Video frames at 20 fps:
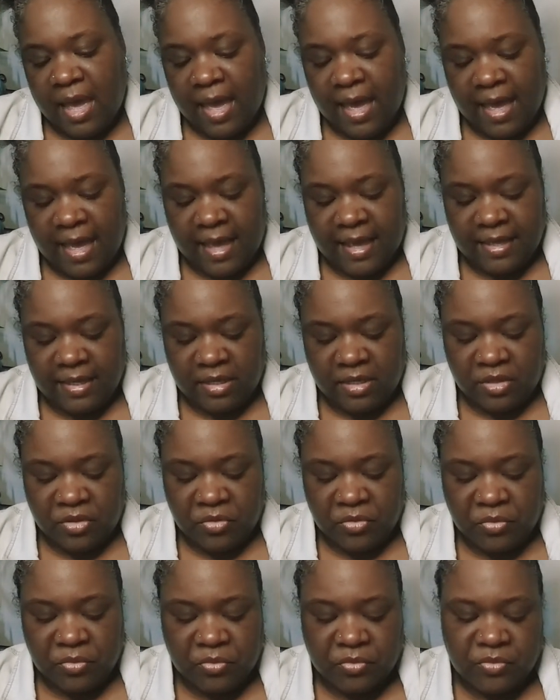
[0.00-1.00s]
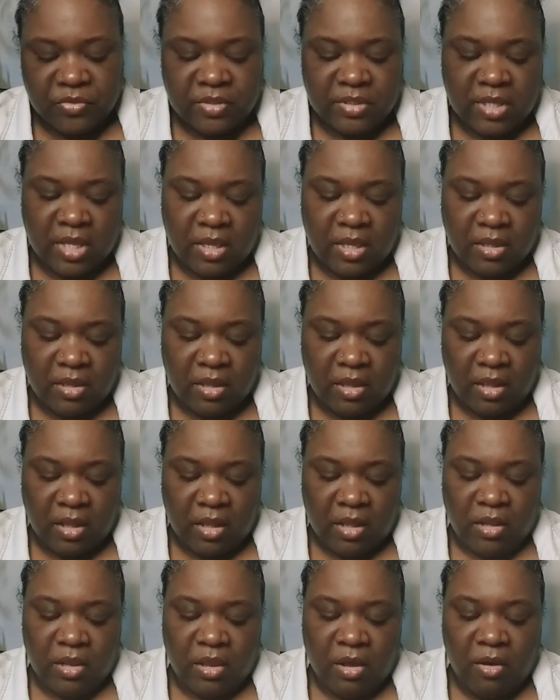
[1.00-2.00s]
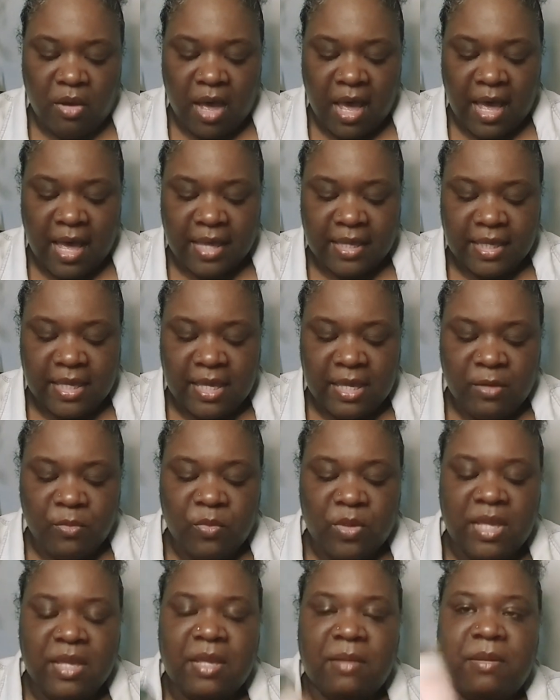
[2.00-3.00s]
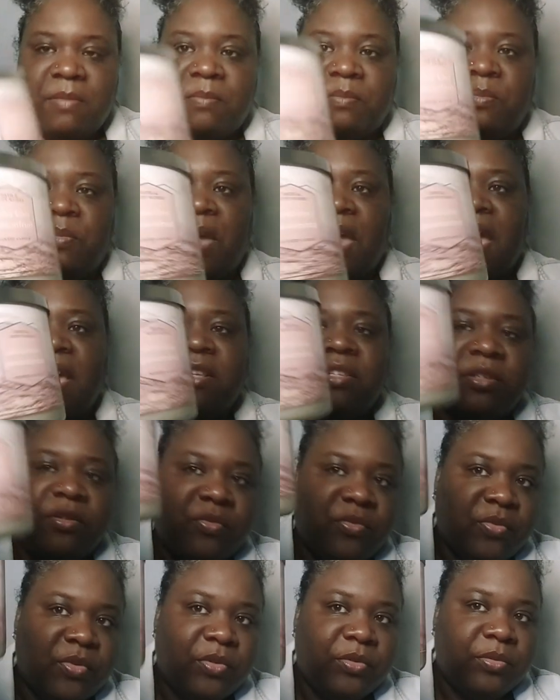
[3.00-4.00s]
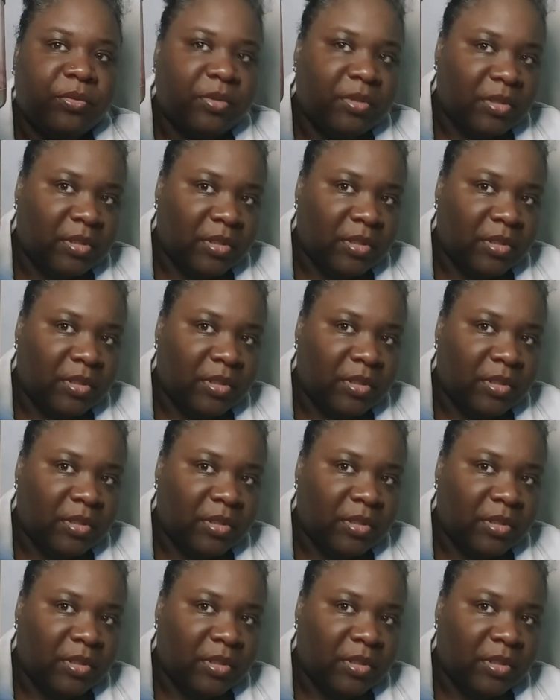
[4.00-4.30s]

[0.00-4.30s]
I used Aloha Kiwi and Passion Fruit.